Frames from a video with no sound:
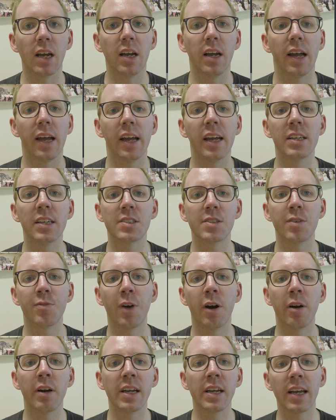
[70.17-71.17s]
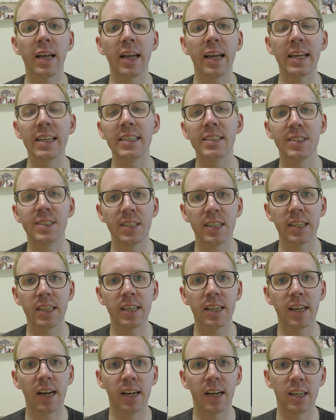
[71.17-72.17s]
it's a very
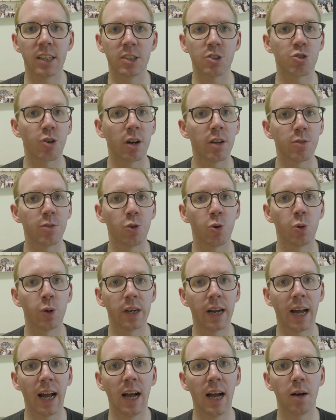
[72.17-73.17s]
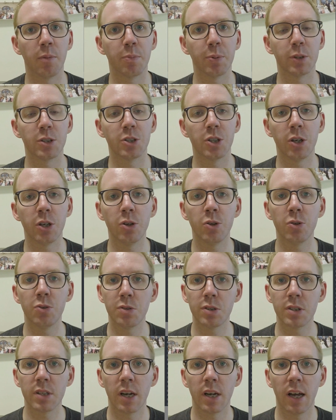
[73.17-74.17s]
easy, straightforward app to
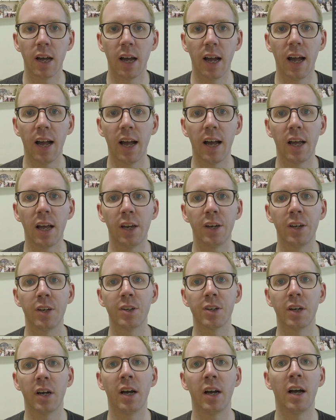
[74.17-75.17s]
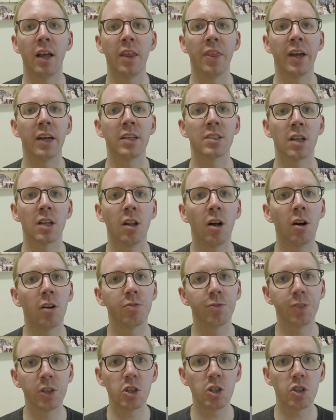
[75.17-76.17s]
use, and there's a lot
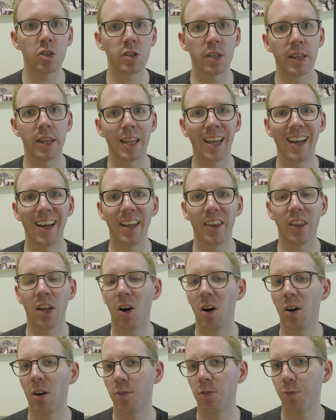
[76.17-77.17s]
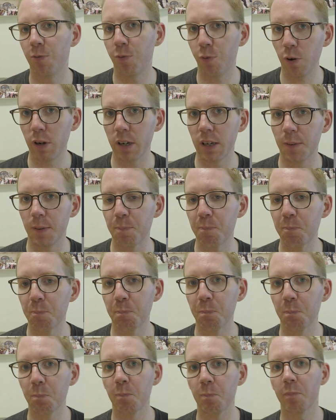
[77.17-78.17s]
of features in there that are free.
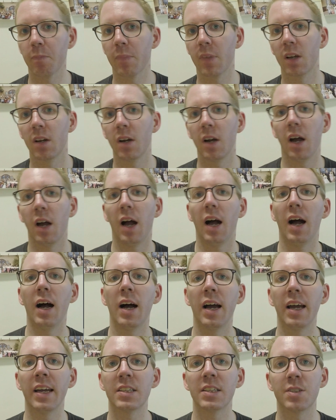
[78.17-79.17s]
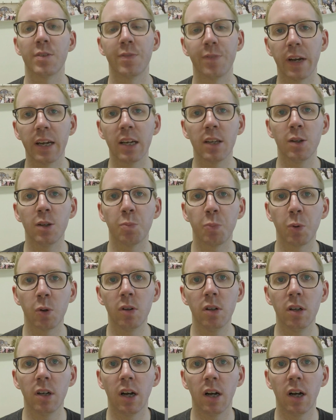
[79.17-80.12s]
It's available